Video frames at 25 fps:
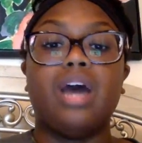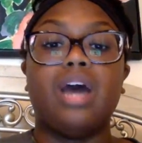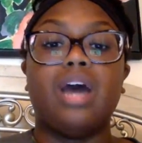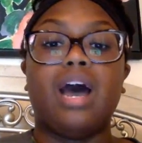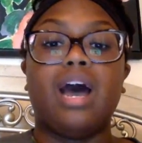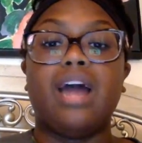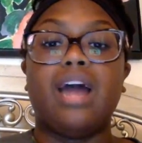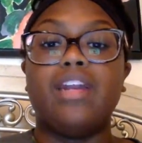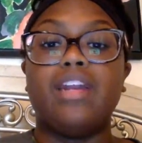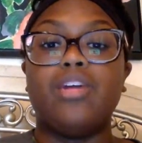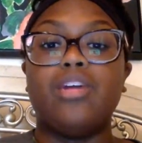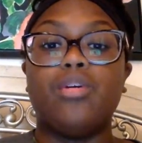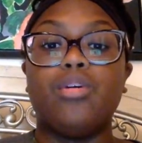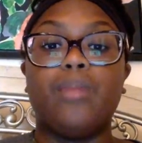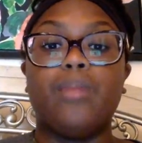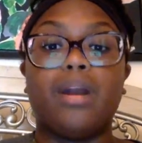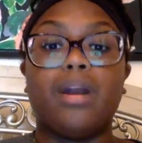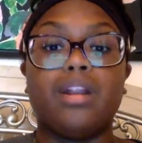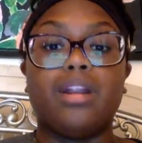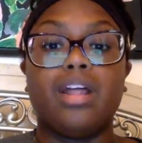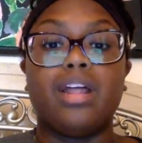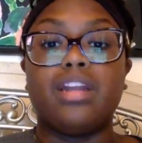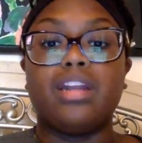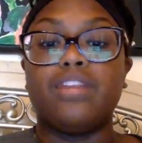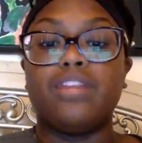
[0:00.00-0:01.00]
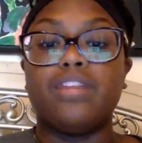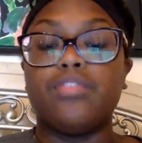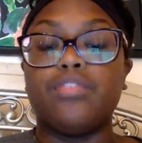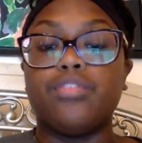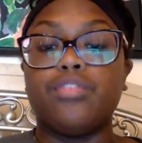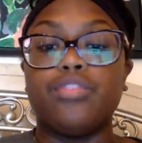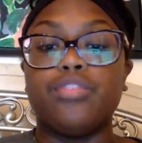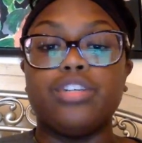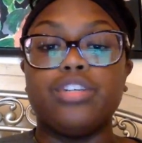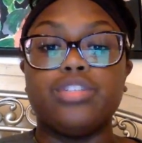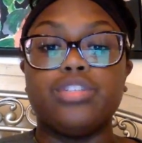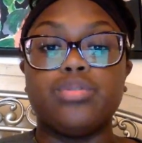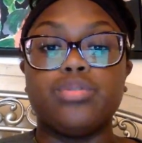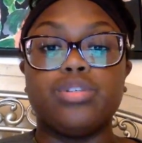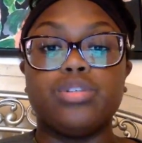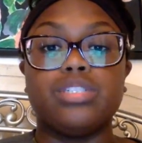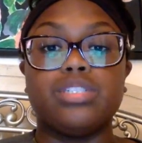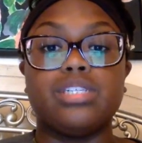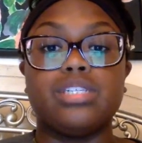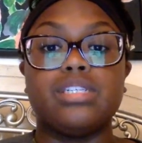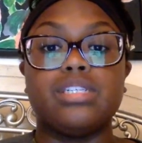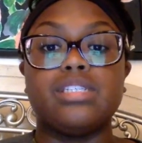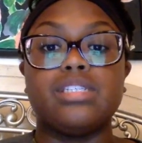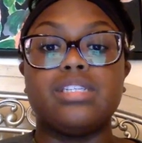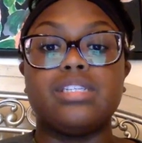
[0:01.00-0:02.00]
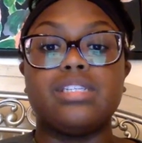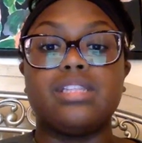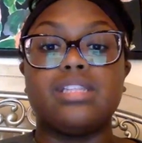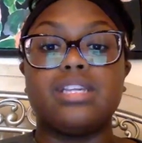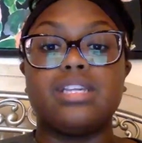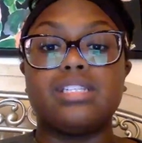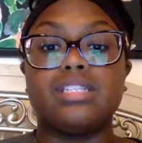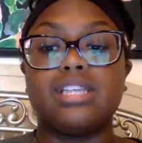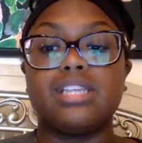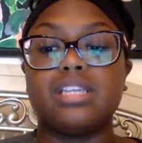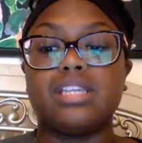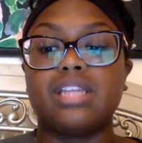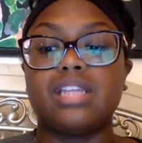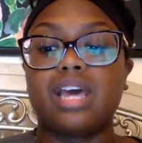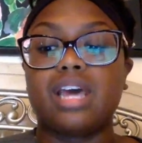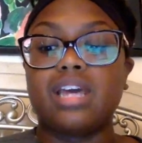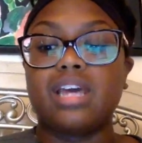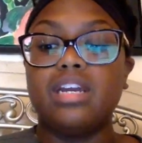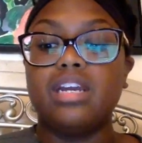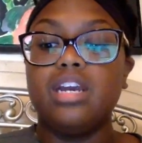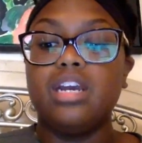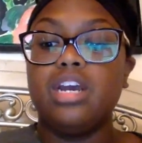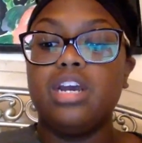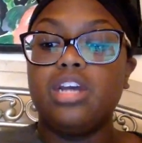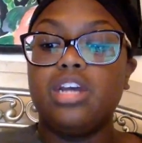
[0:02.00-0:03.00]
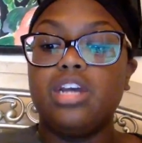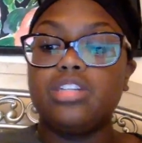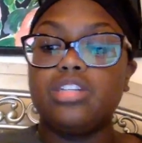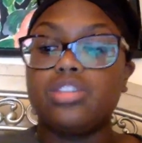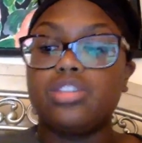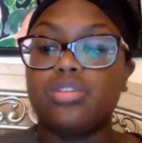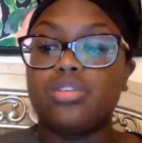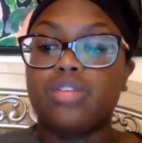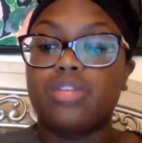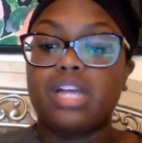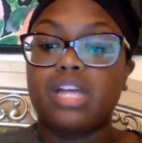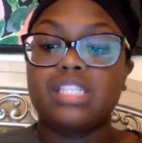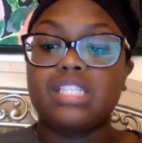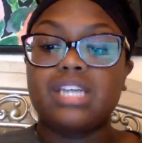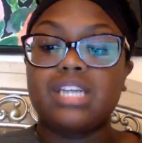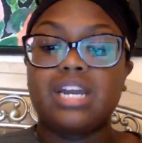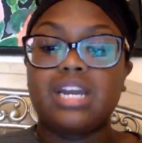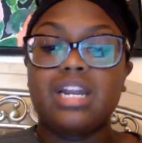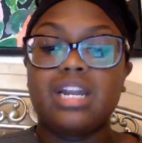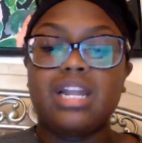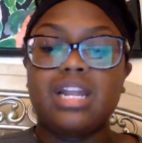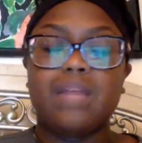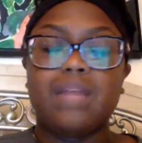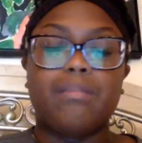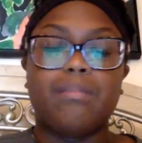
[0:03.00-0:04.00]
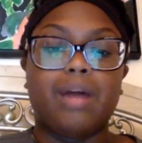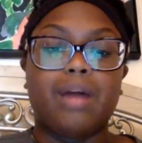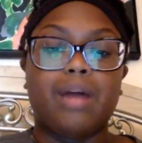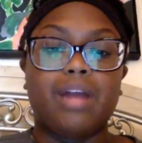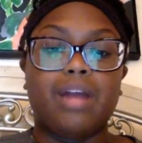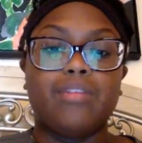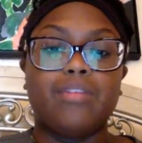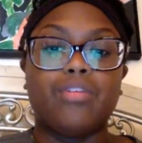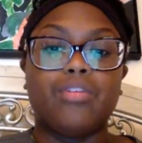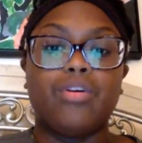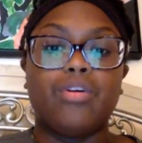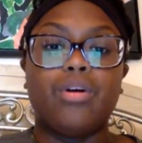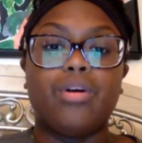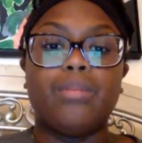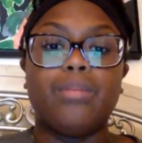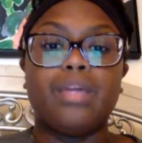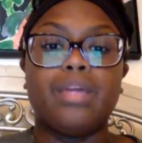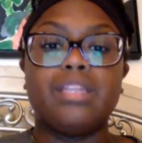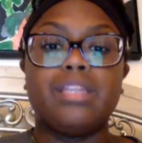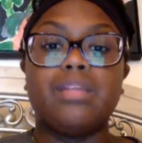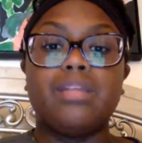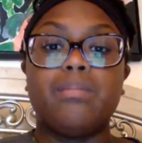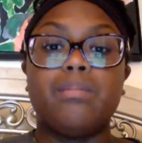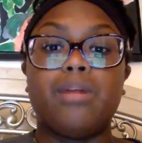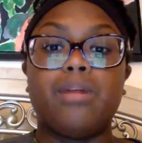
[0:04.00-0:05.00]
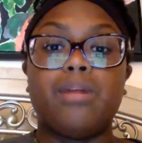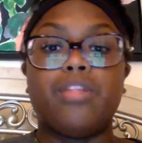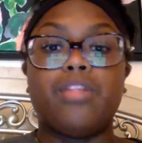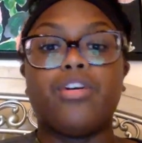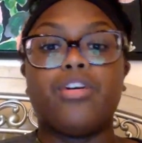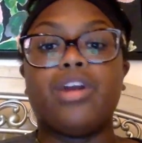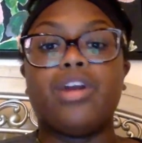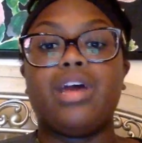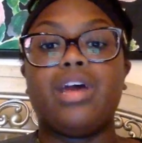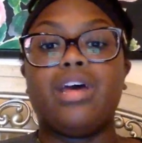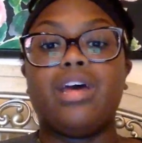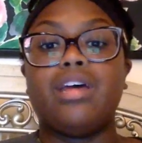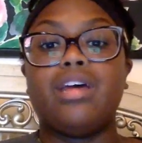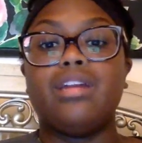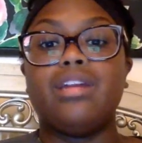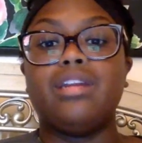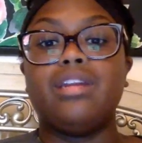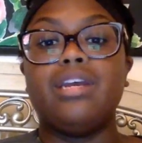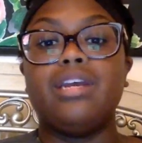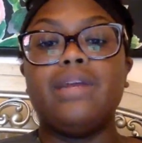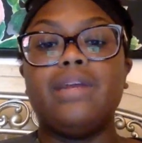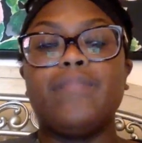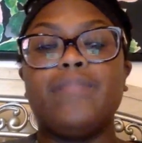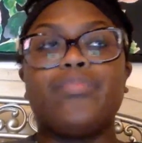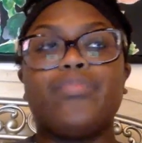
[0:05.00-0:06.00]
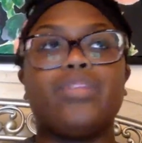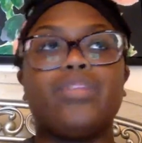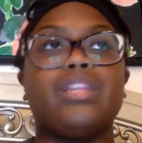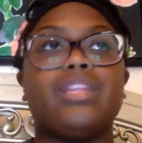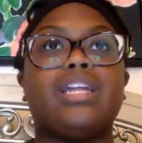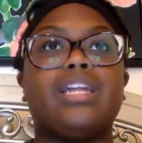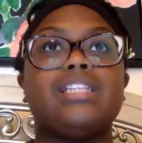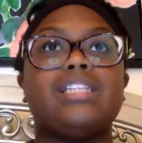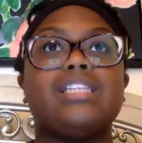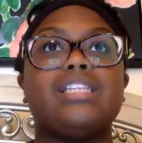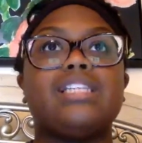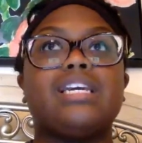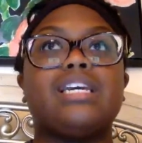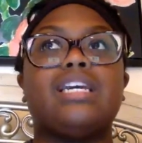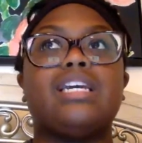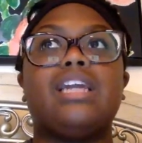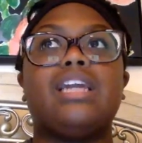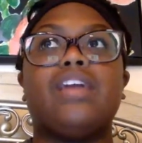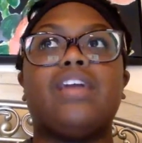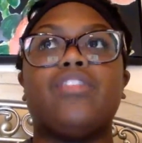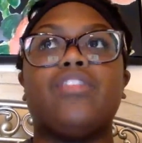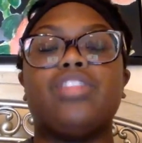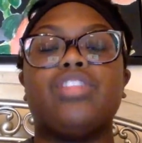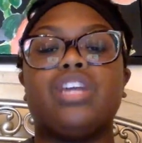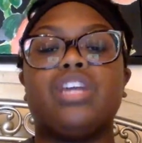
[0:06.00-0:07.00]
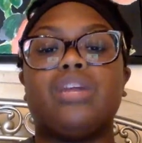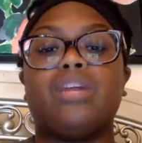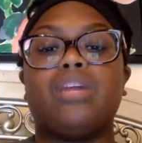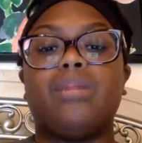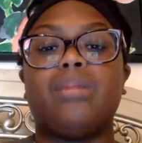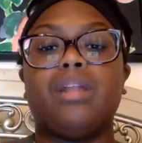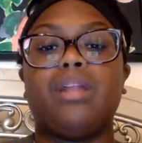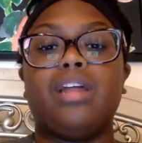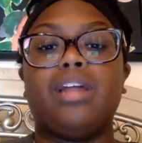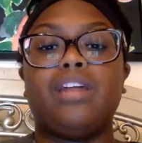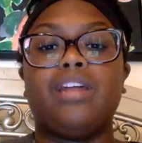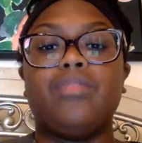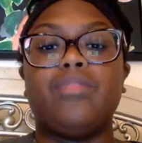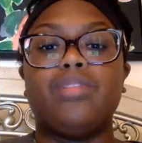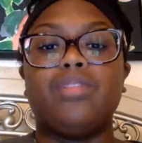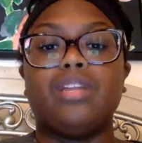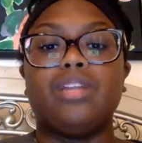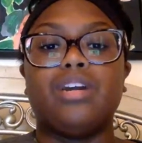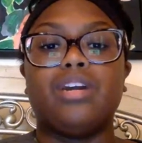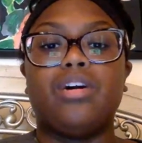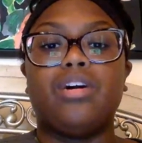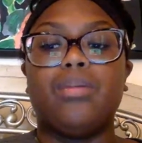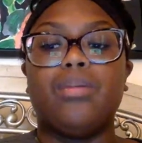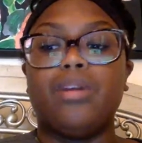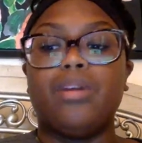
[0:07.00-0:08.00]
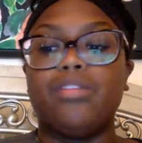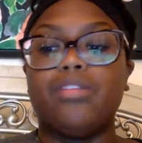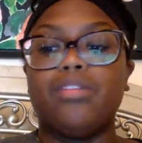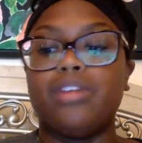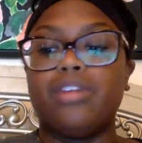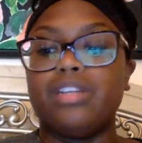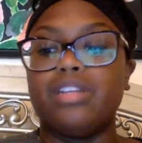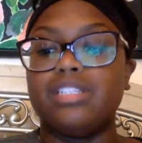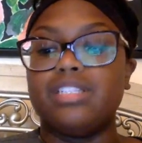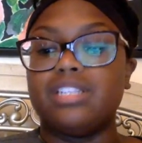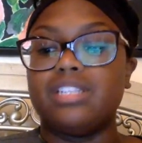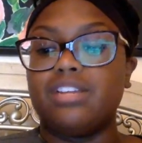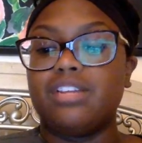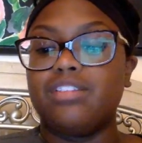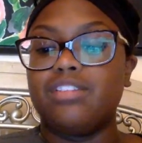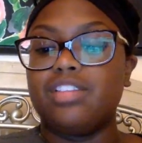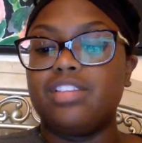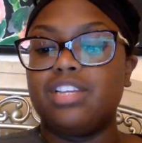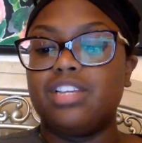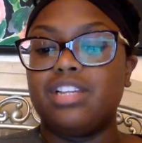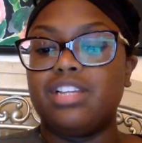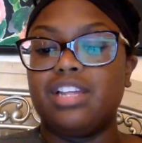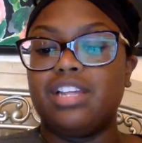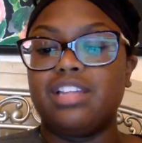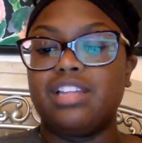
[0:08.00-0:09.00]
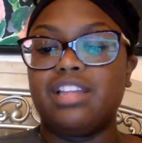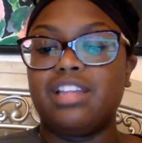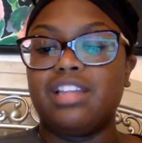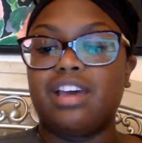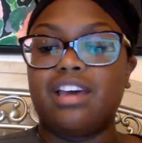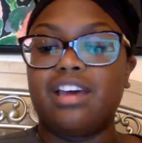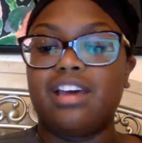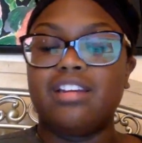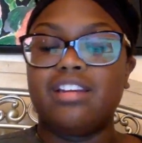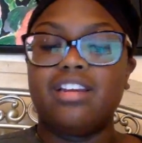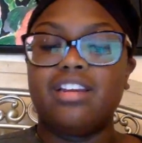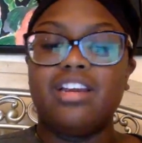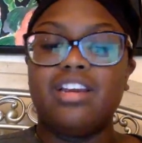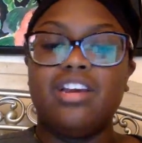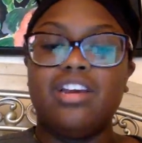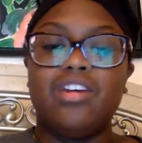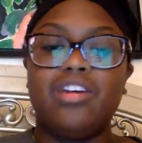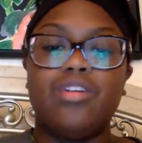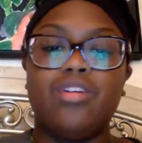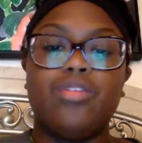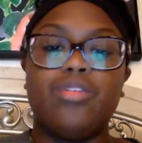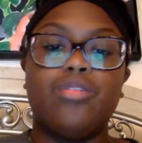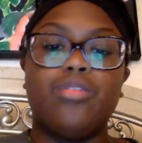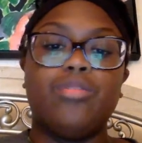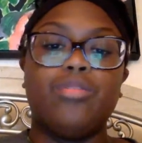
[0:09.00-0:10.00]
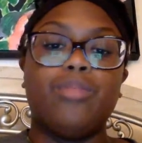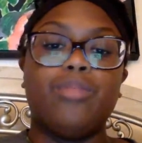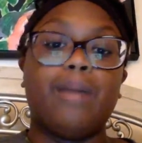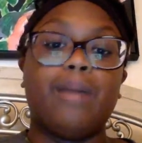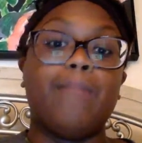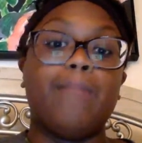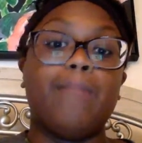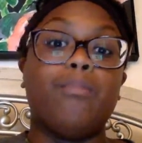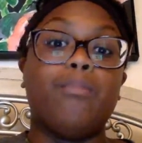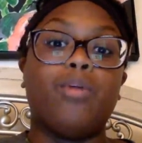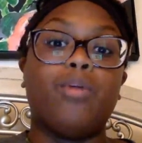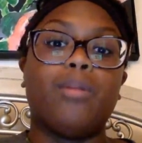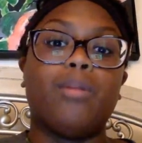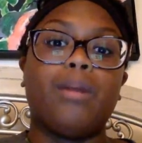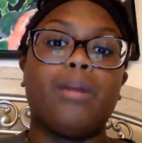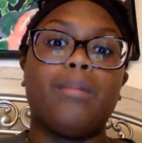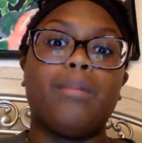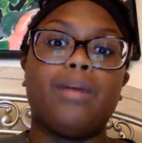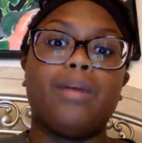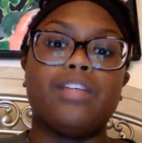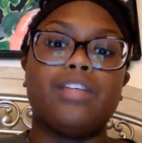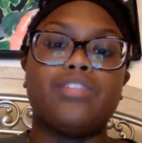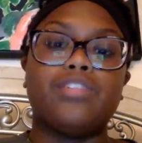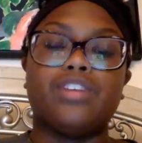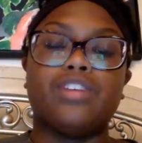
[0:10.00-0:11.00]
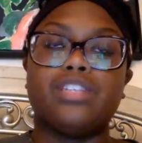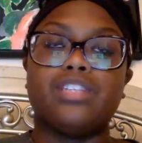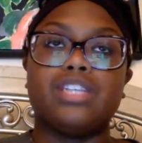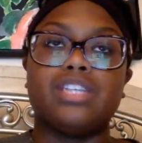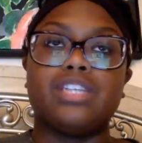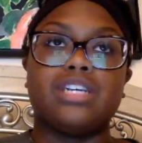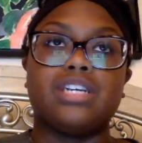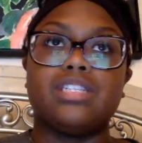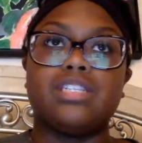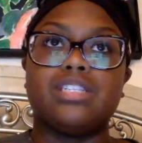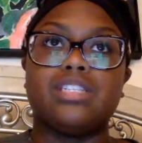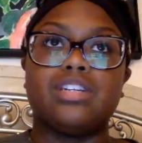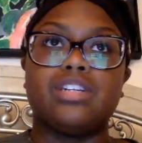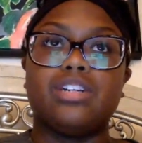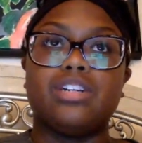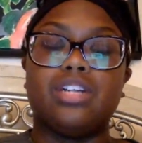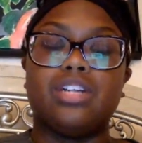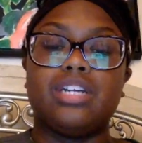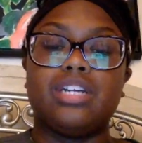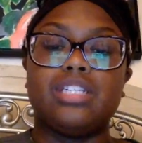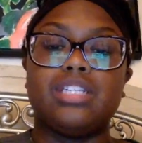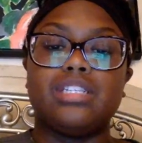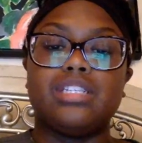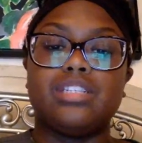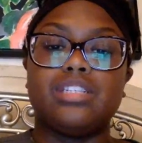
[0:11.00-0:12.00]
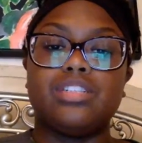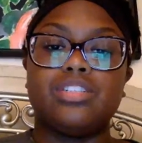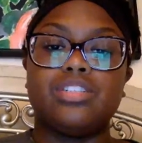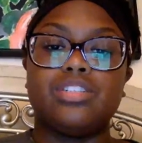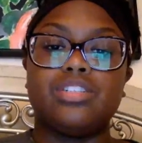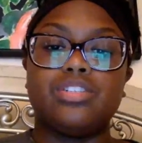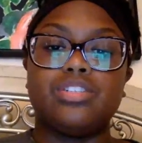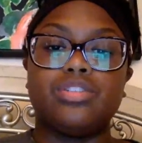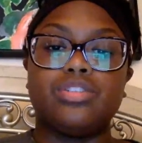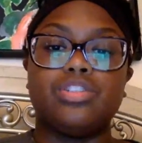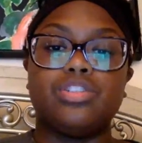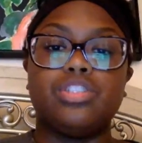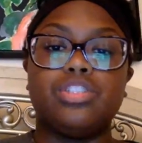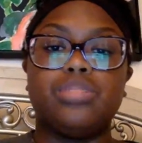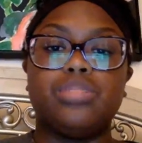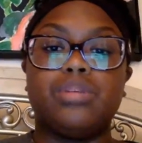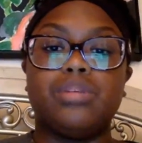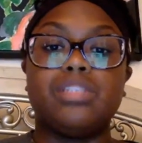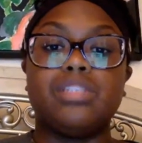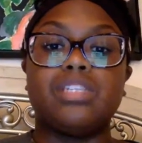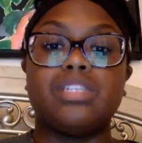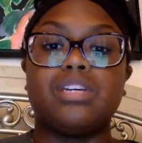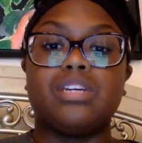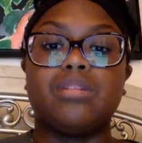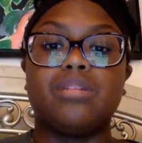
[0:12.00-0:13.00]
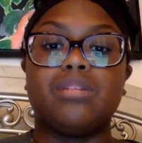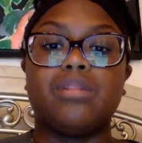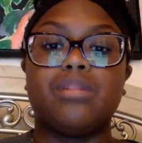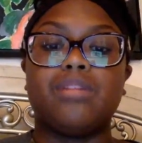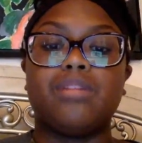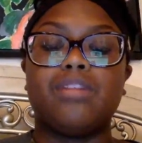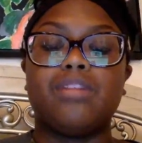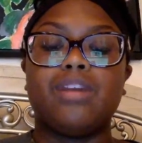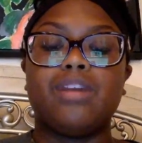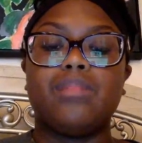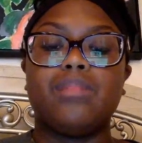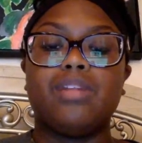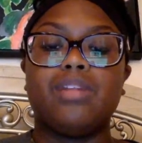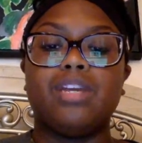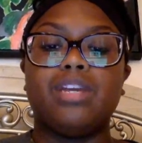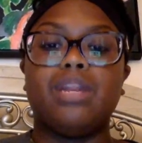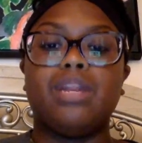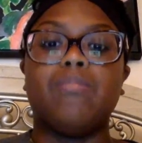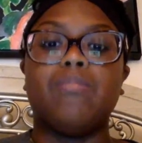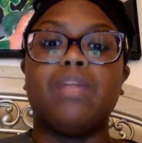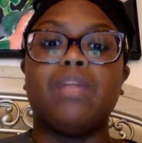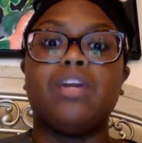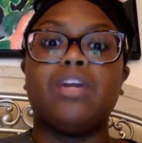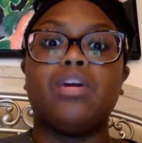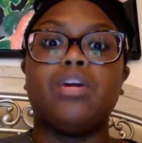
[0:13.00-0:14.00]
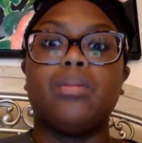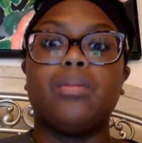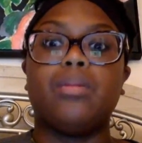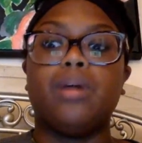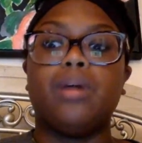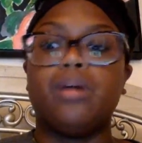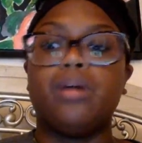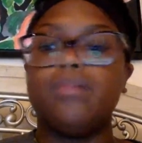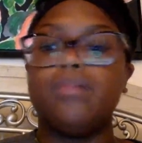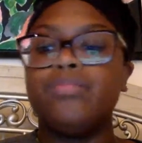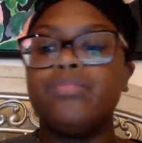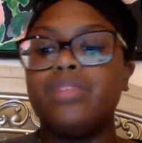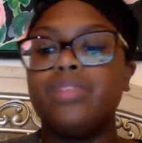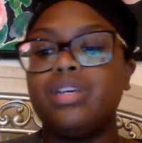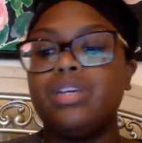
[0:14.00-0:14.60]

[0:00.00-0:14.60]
I know about a lot of different resources and things like that. So that's kind of like my role. I'm like the mother hen, and that's like in everything in my life with like all my friends and everything like that. Who my one of my best friends I consider like a sister, so she's basically my family, and I'm like her mom.